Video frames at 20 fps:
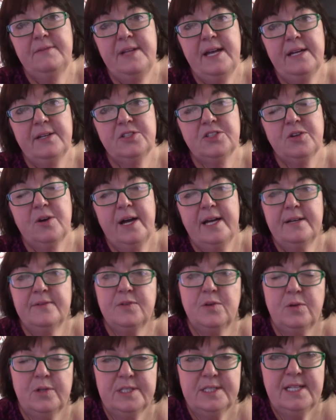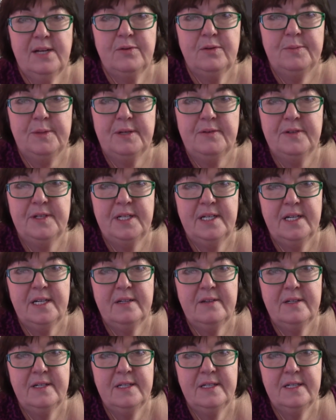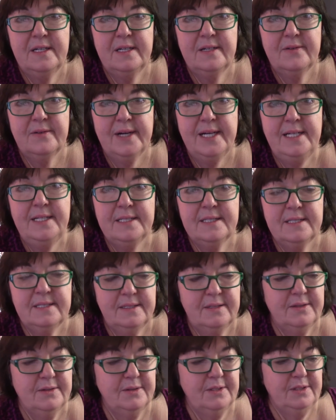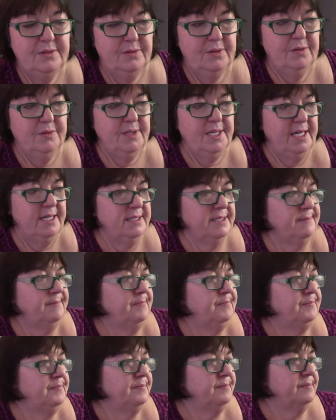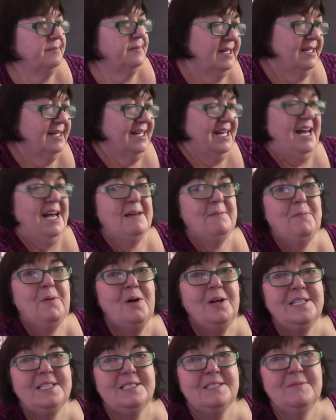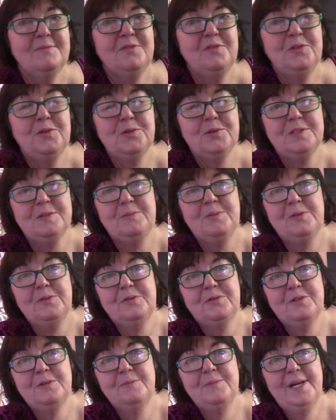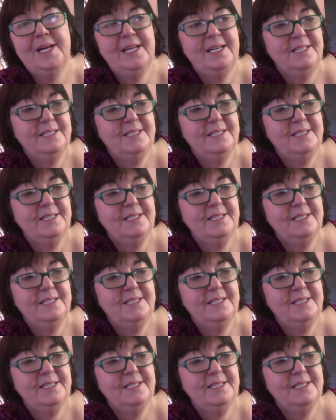that a try, and of course that will be a video, right? You know that. I bought some fusible from my